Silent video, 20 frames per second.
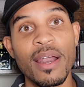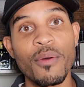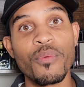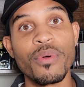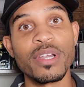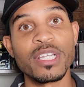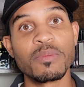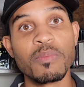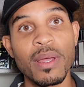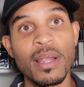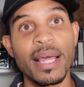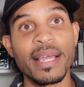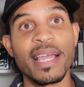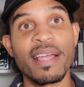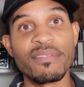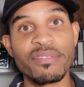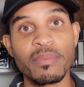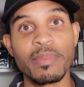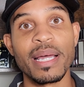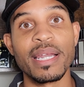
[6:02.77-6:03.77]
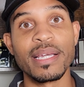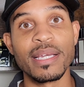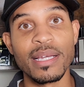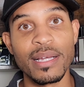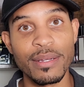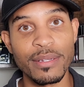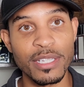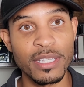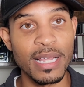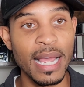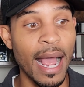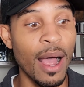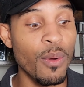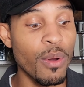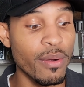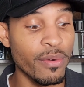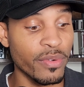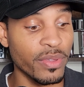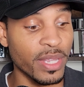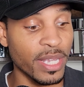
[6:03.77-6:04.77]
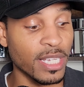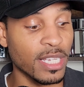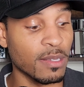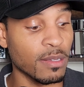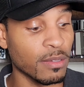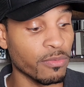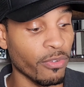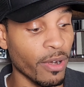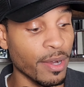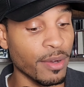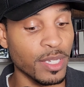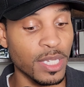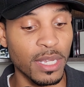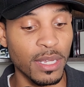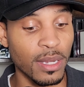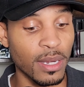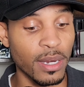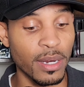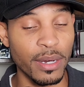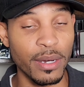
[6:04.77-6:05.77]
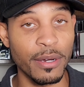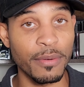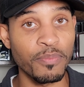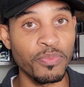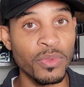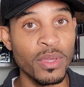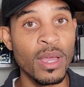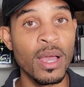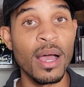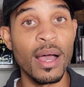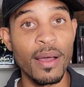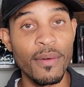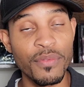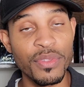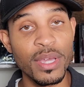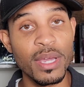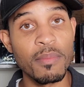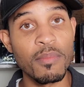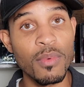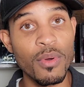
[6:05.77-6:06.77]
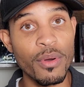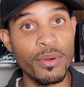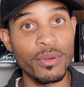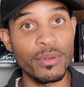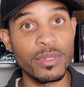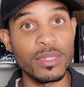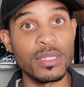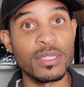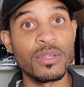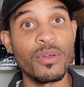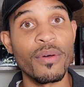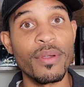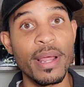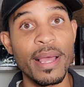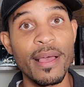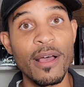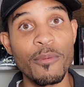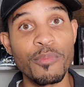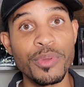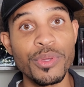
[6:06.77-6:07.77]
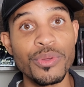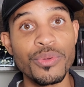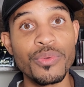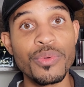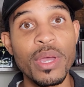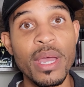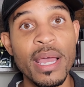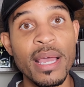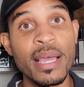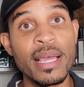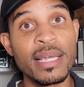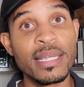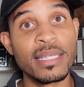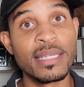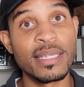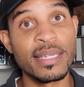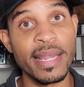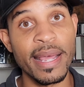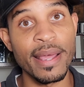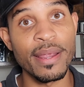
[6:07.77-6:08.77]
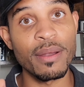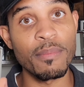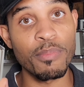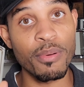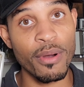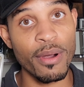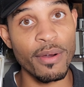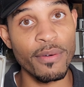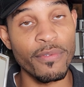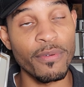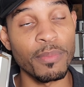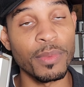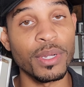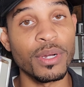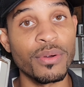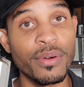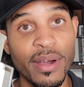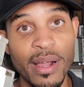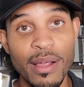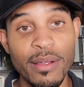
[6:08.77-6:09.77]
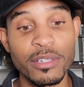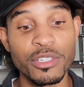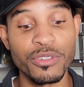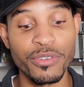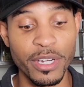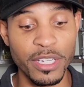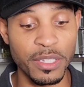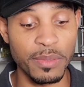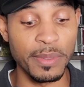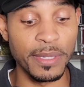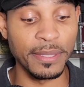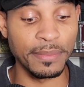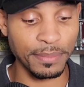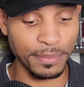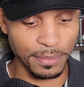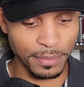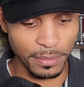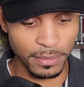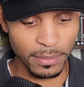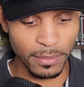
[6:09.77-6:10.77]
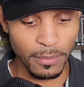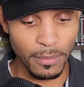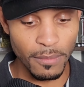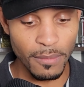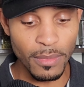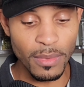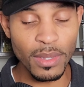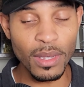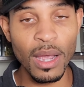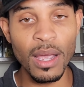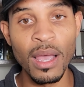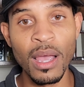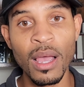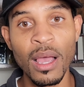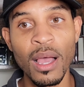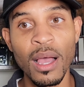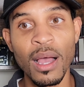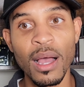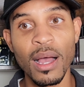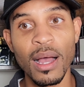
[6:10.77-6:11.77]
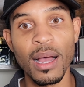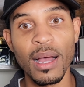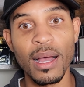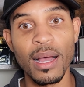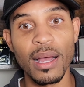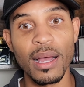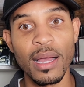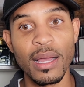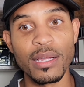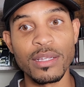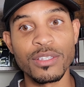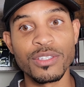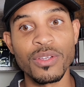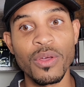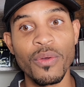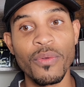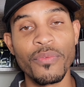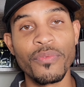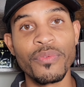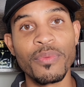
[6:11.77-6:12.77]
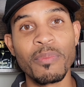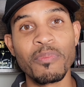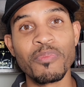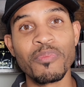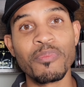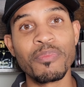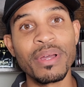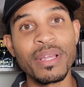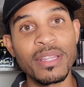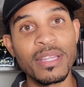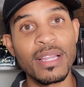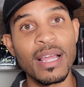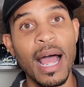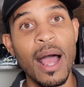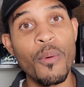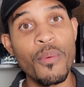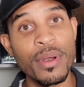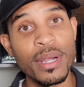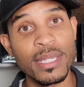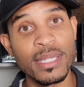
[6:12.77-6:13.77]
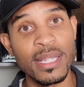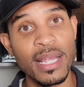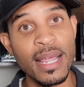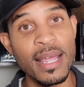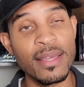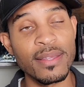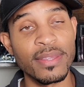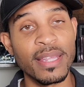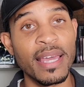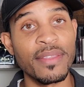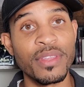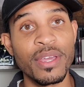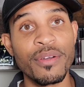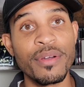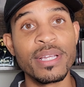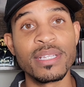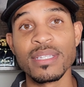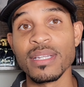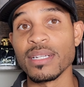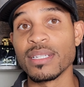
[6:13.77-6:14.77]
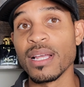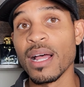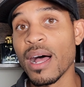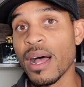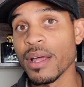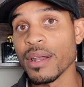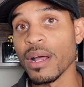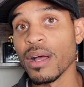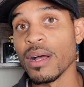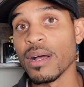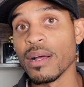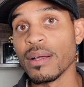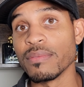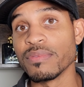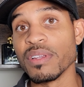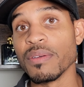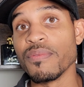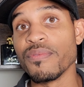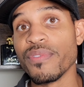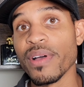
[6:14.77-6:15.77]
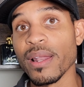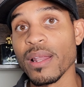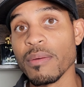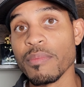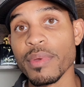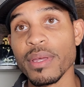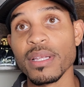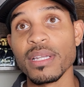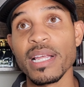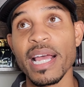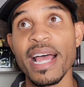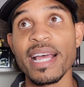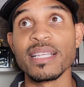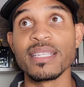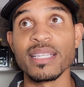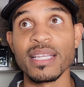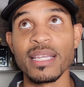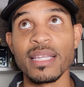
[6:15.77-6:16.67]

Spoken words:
of want to smell like everybody else. However, this fragrance here of the Immortals is going to help you stand apart from the crowd. Trust me. But I want to say that there isn't a ton of development as